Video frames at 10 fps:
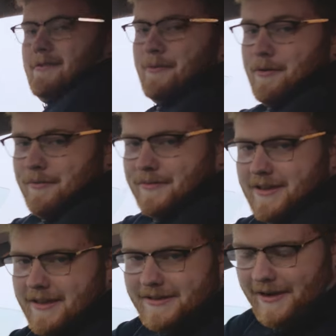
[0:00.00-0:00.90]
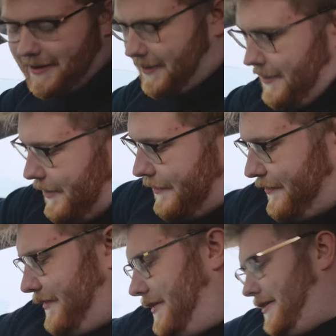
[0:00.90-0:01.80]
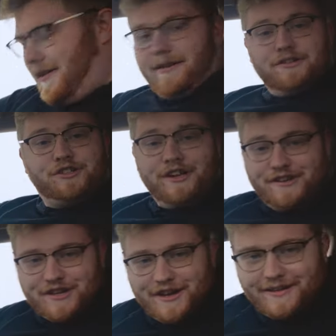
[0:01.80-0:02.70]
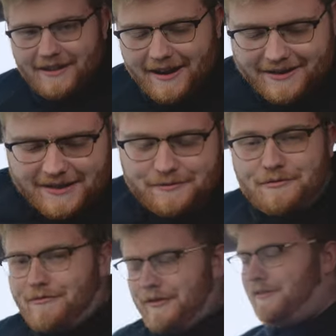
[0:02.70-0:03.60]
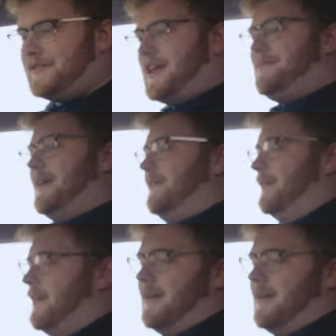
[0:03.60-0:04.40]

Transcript: welcome to the interior of Shinji, the Legacy, we'll reveal his name now.